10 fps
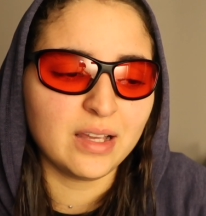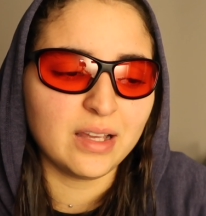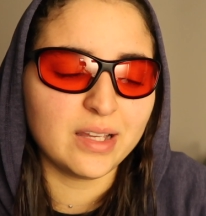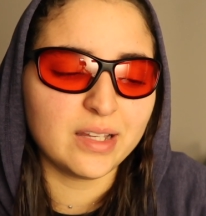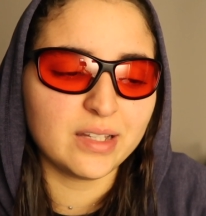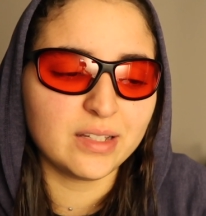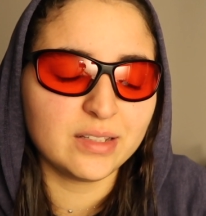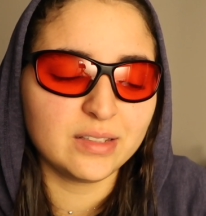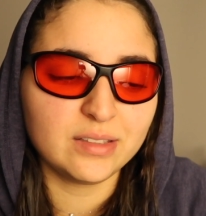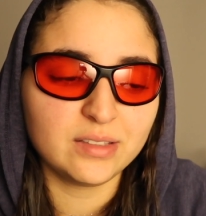
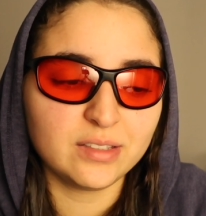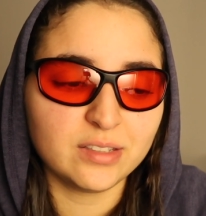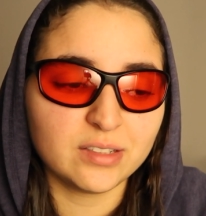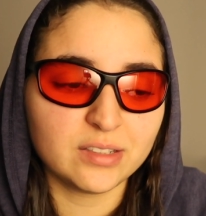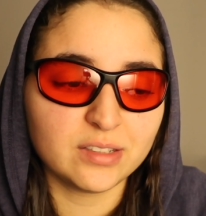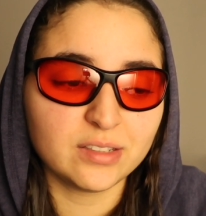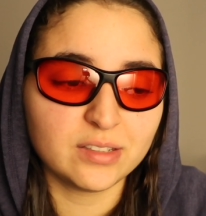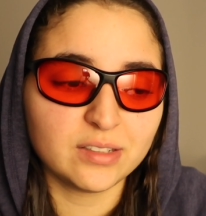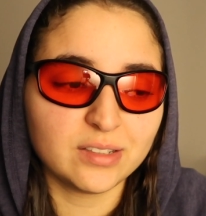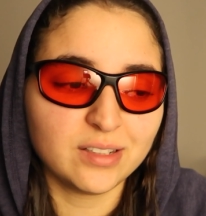and
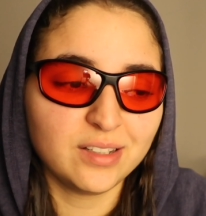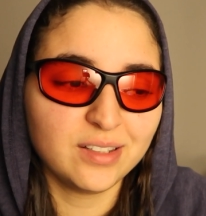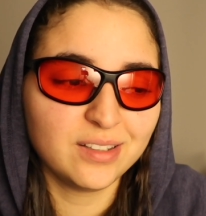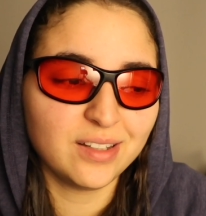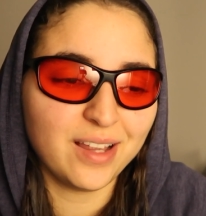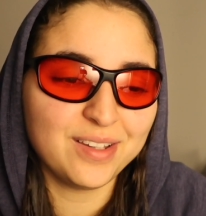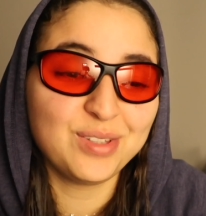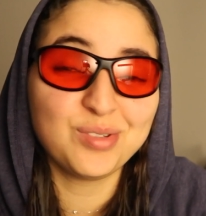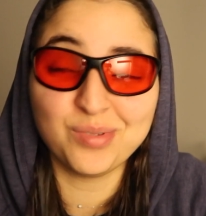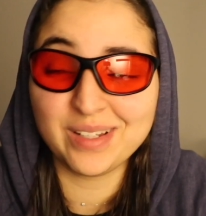I need
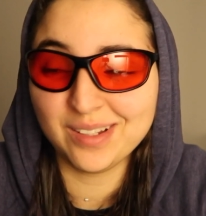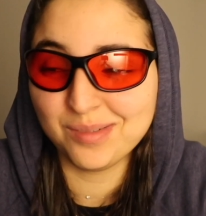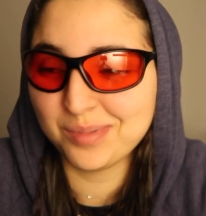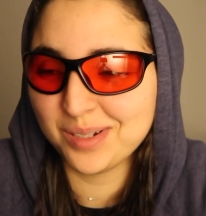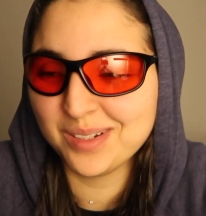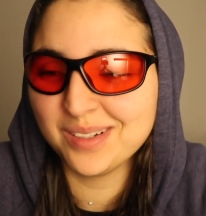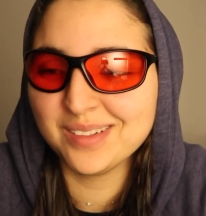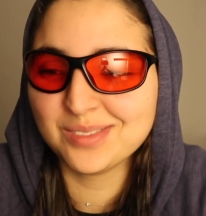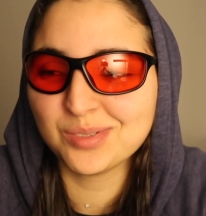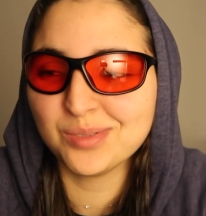to wake up
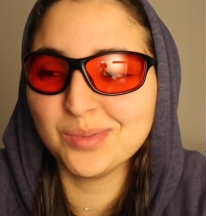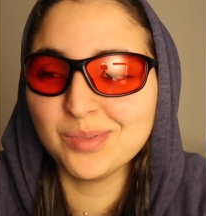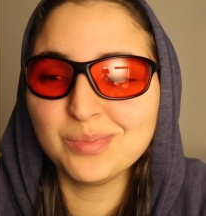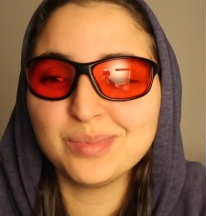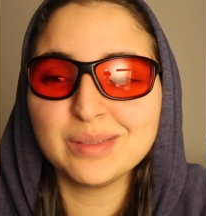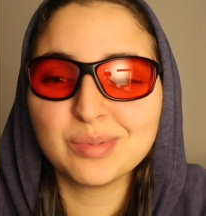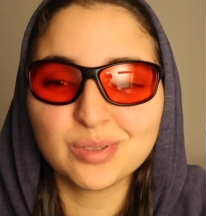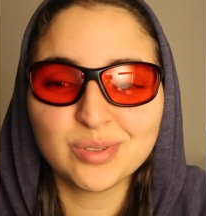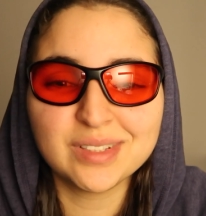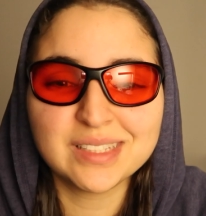to be able
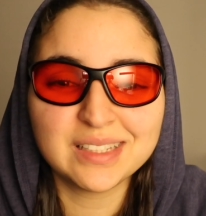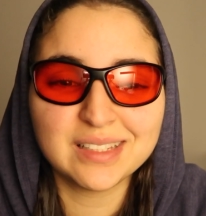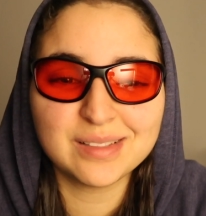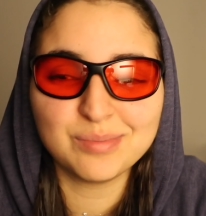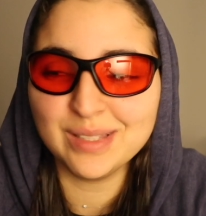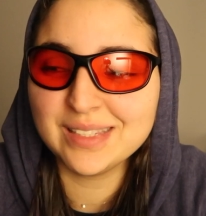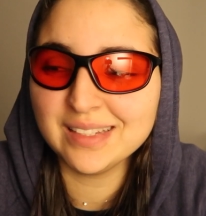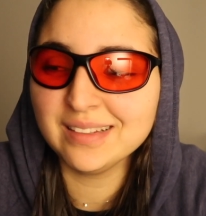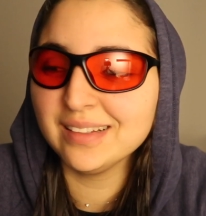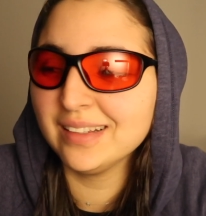to attend that
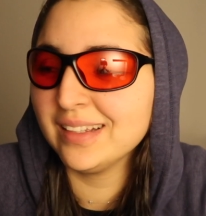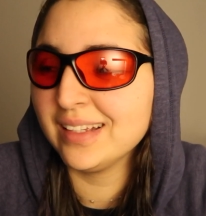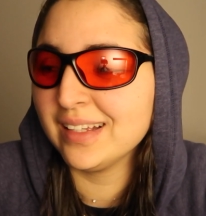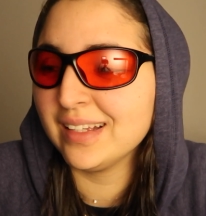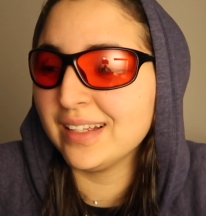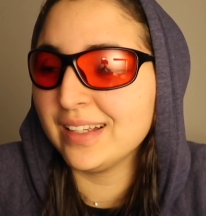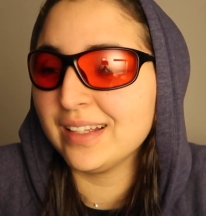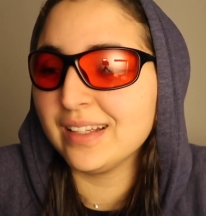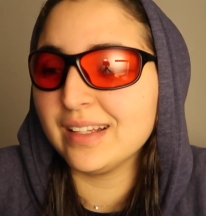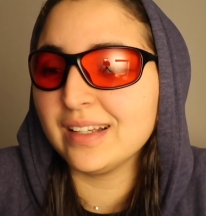meeting.
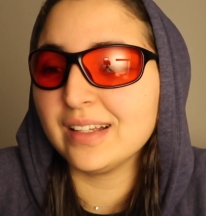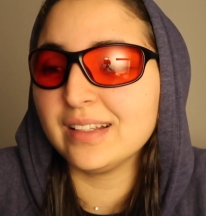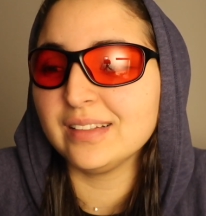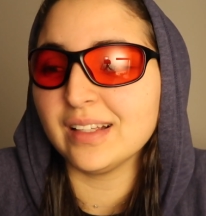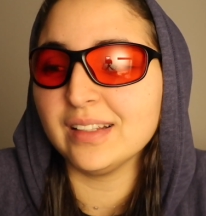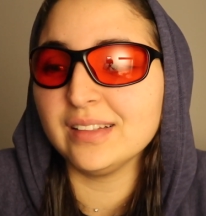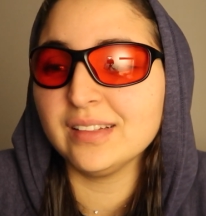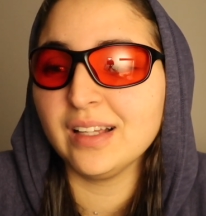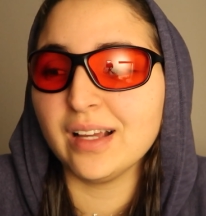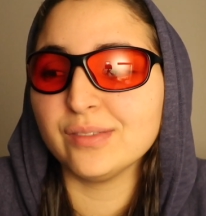And
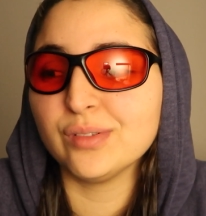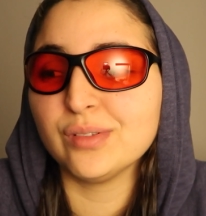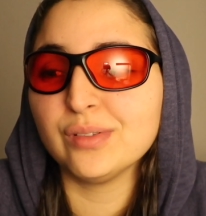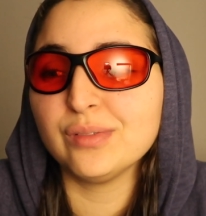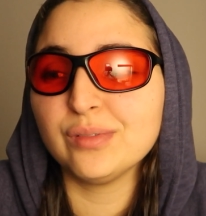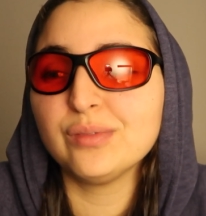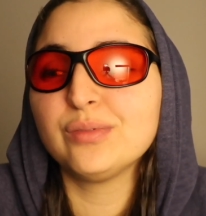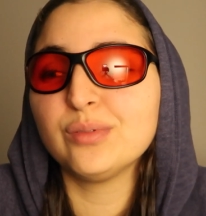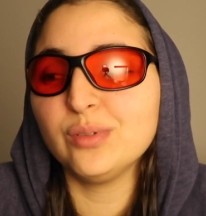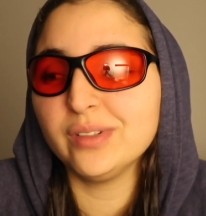I have a
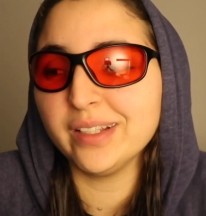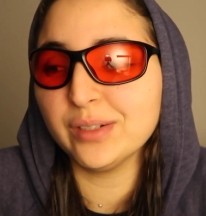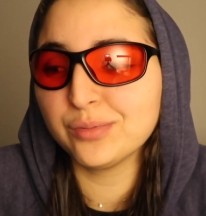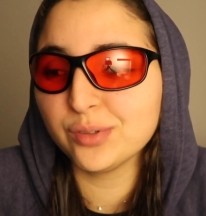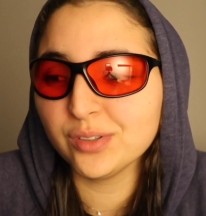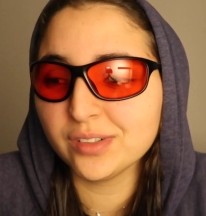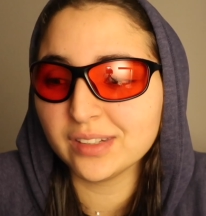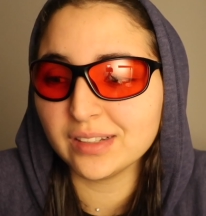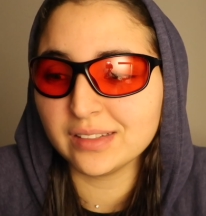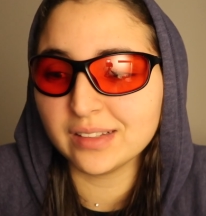full day of work,
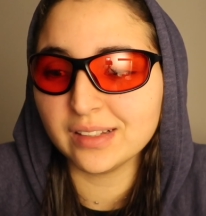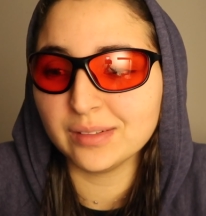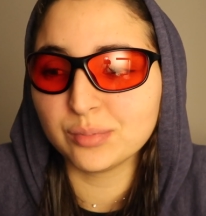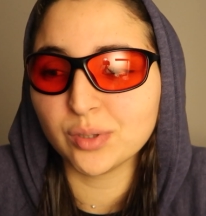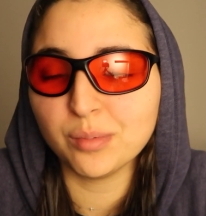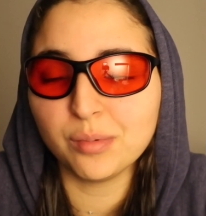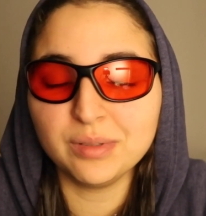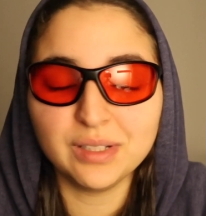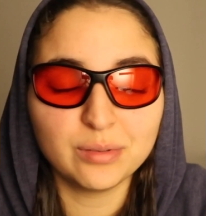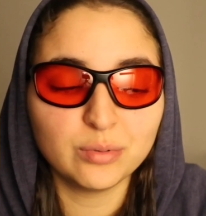and then
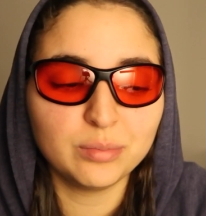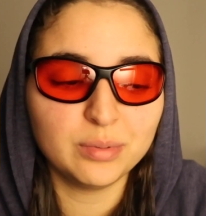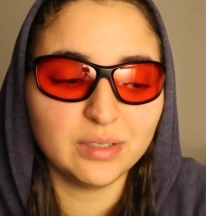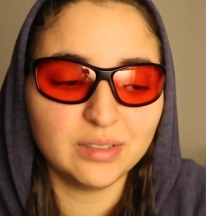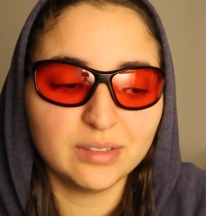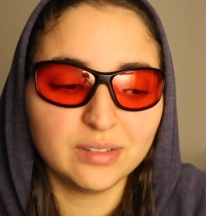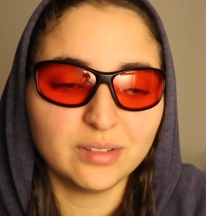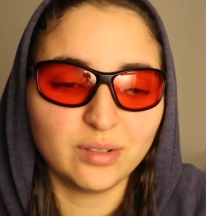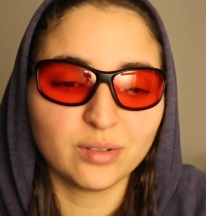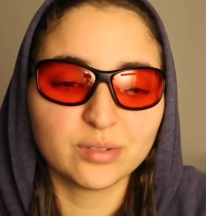probably I will be
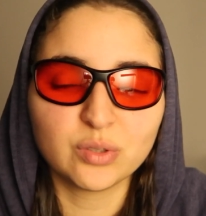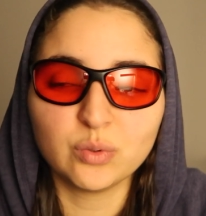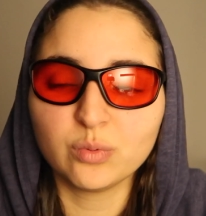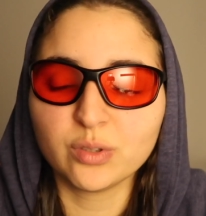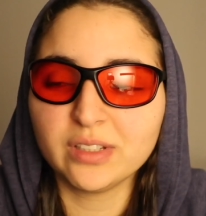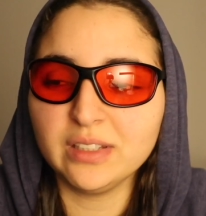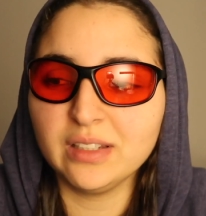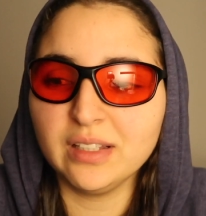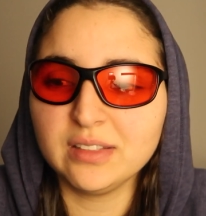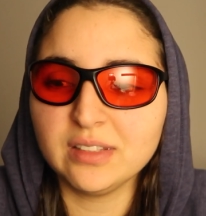also working
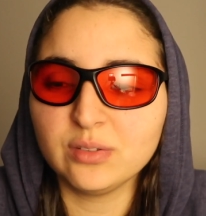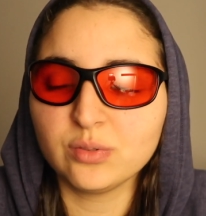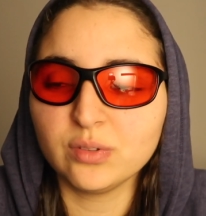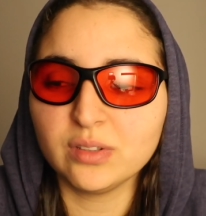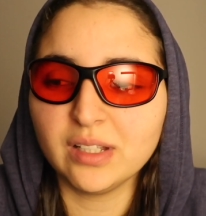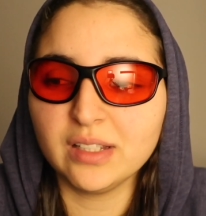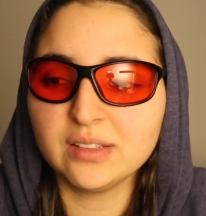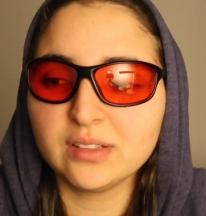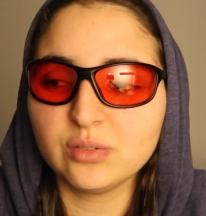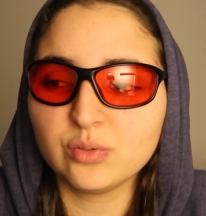late into the
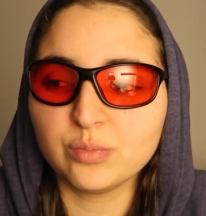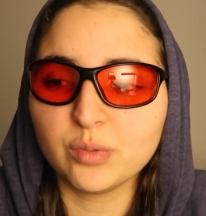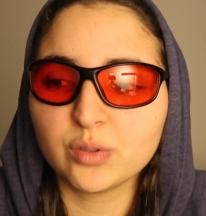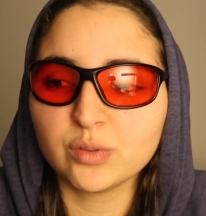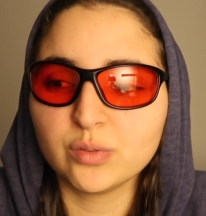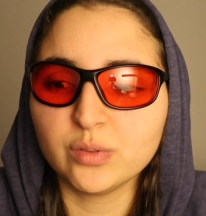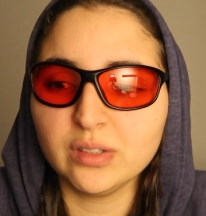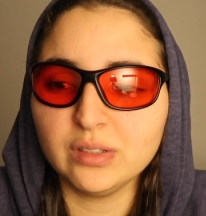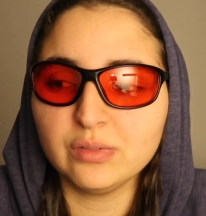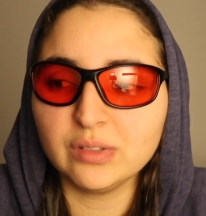night tomorrow
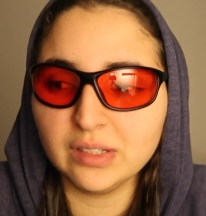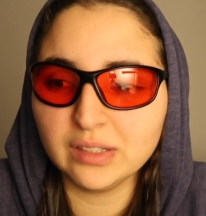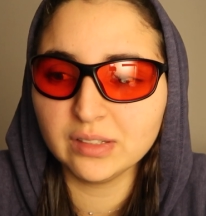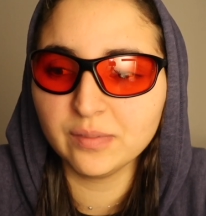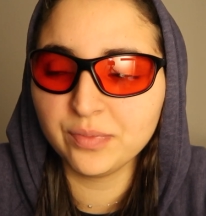evening.